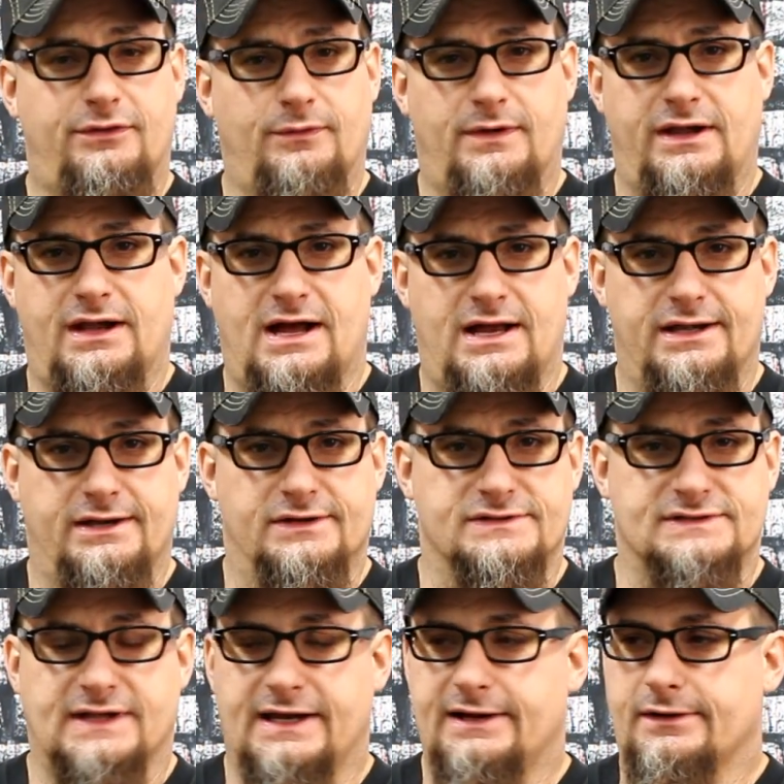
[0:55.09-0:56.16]
29
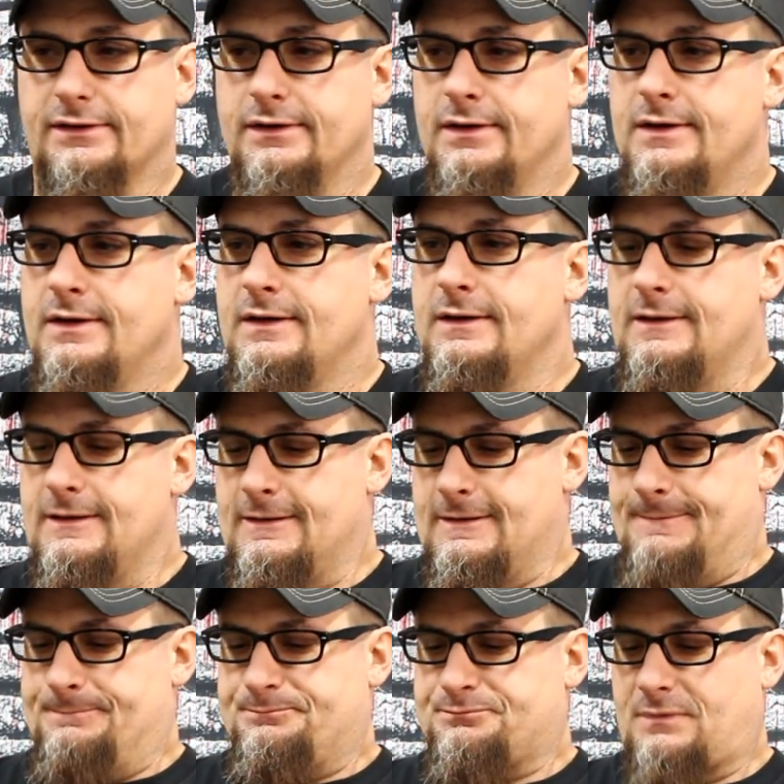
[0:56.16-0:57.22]
years later,
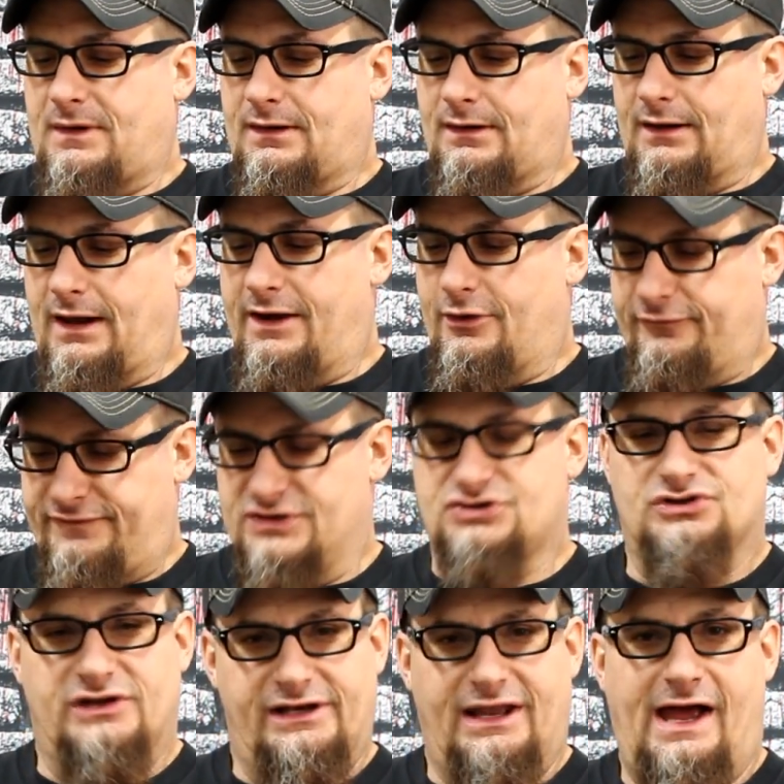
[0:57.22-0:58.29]
an
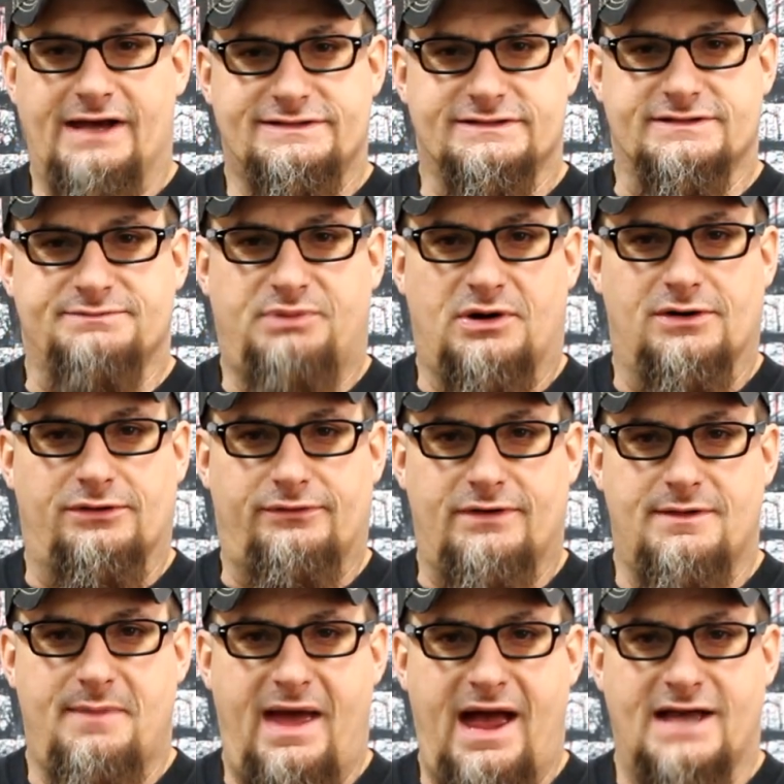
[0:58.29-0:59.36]
officially licensed Part
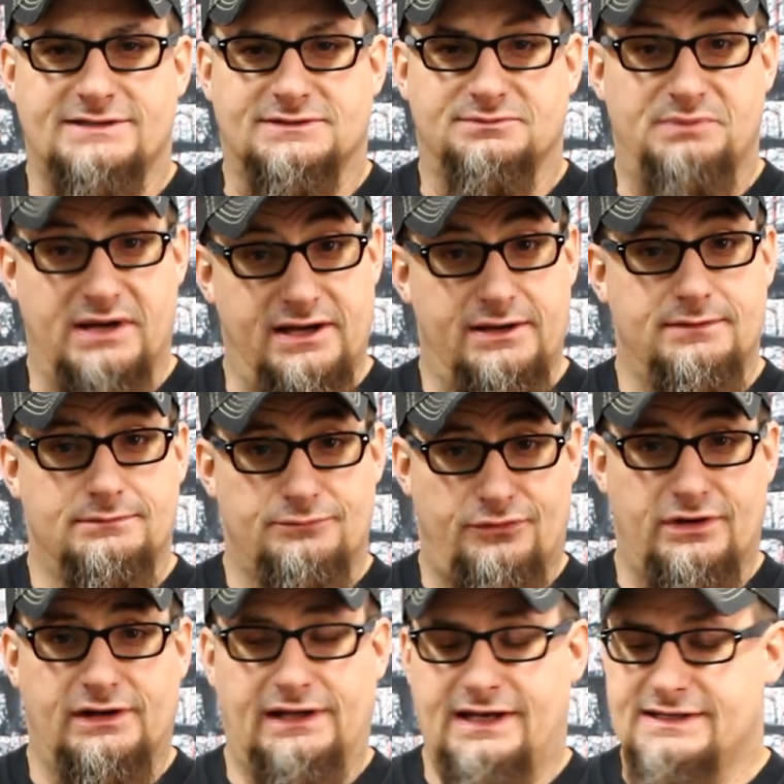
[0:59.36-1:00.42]
3 mask be
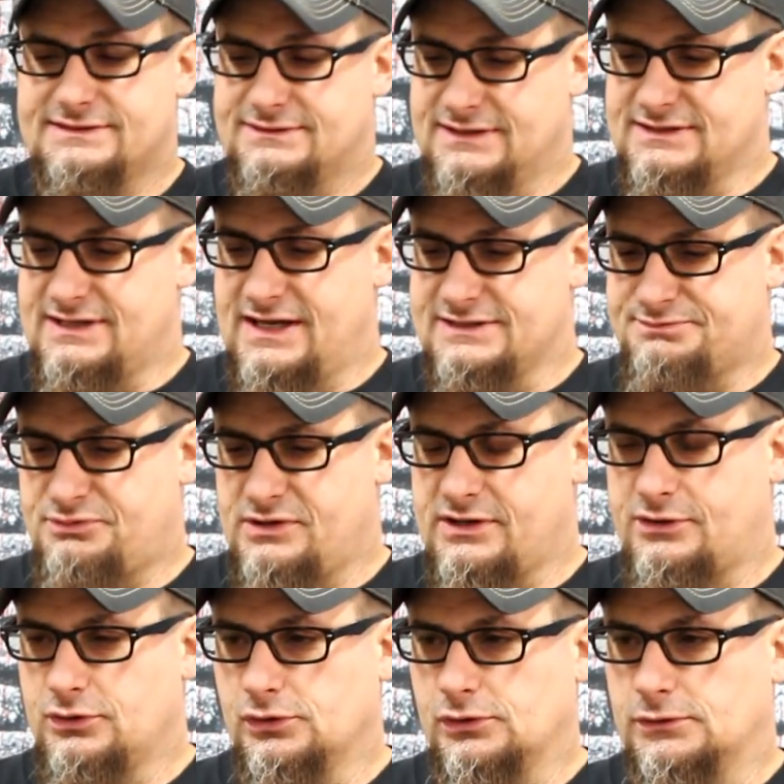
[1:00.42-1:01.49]
released is
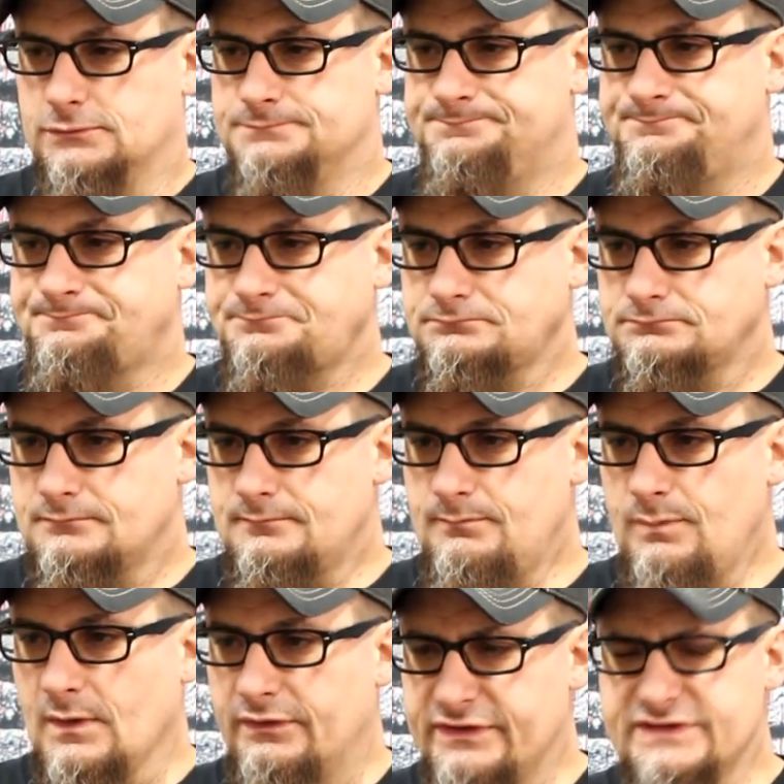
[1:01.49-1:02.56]
pretty cool.
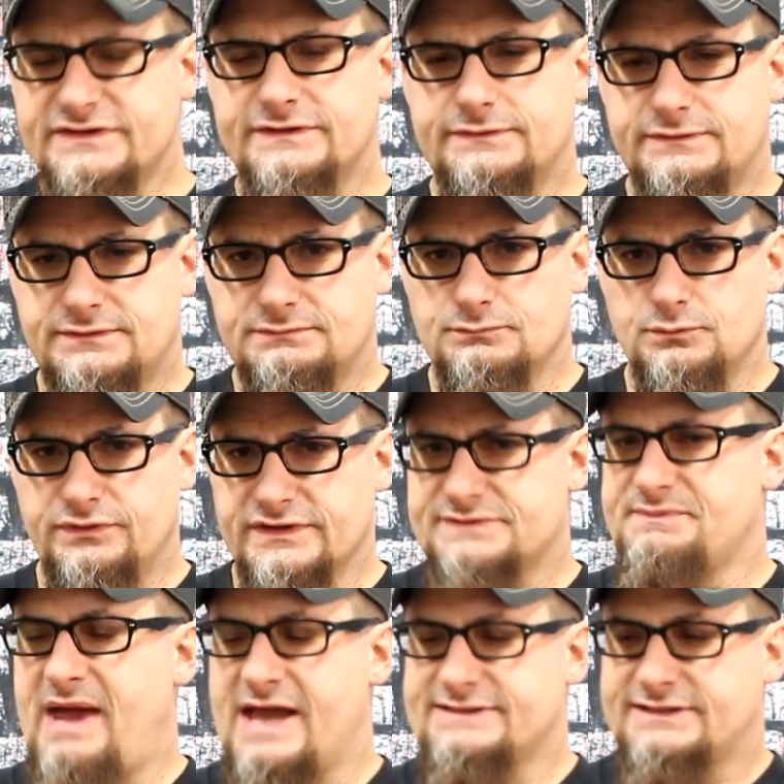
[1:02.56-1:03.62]
This
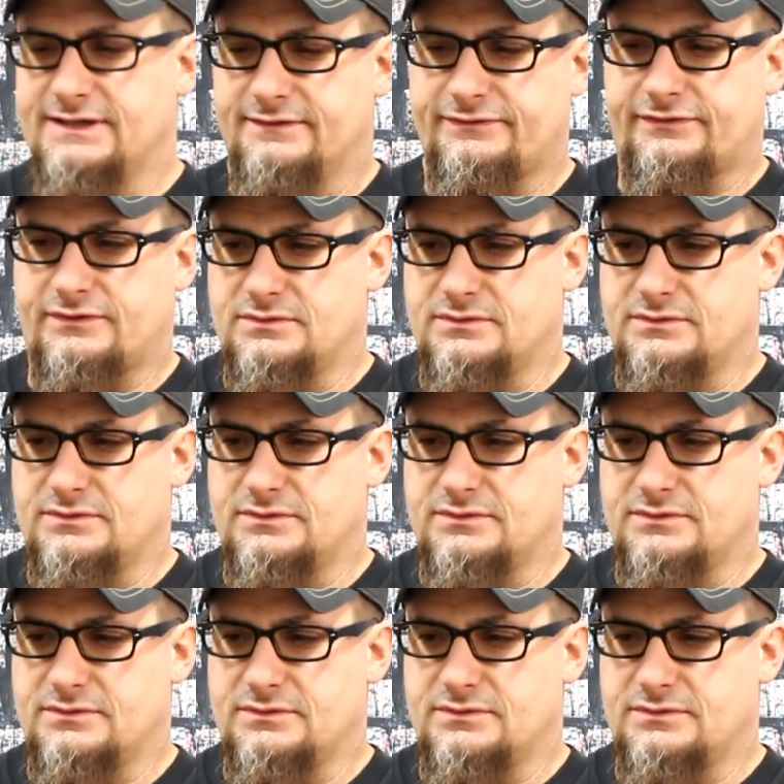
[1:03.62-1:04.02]
mask comes